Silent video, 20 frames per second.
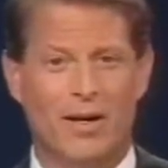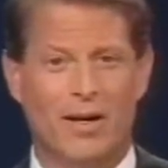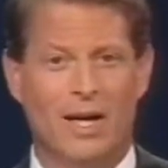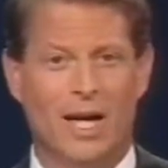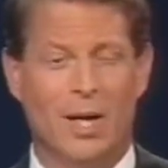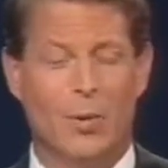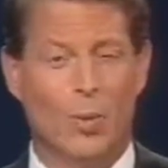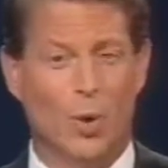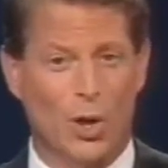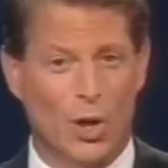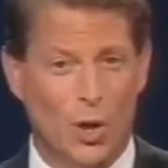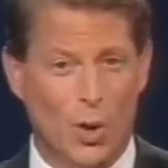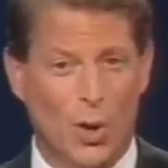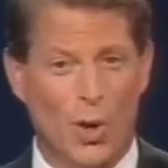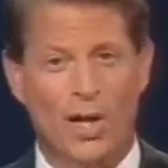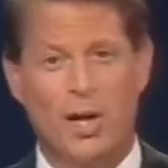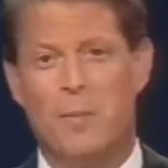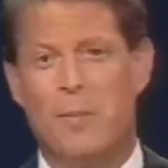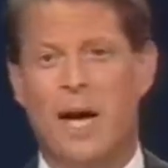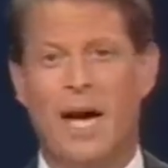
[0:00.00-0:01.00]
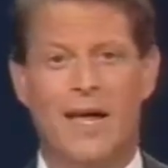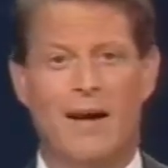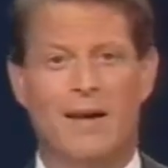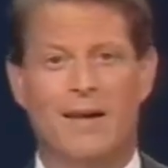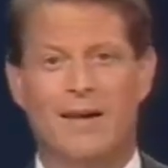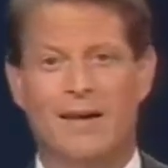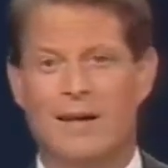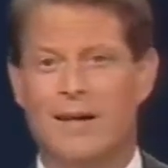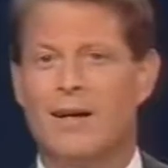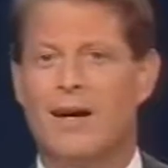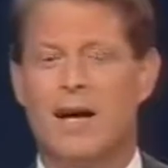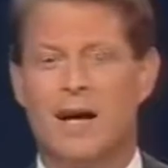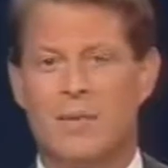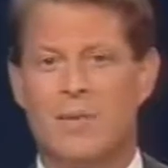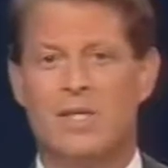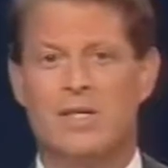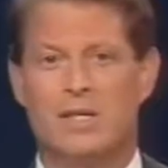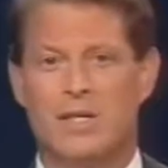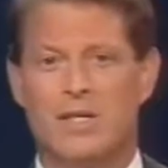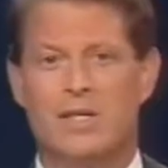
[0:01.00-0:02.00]
And we're going about it in a common
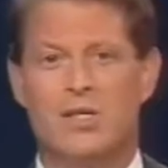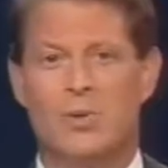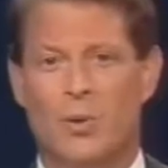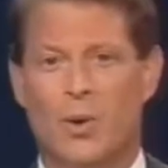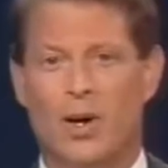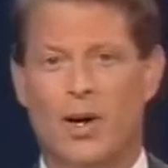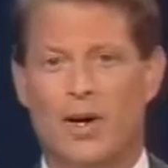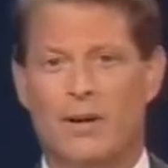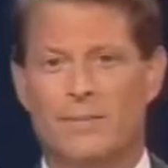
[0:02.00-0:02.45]
sense way.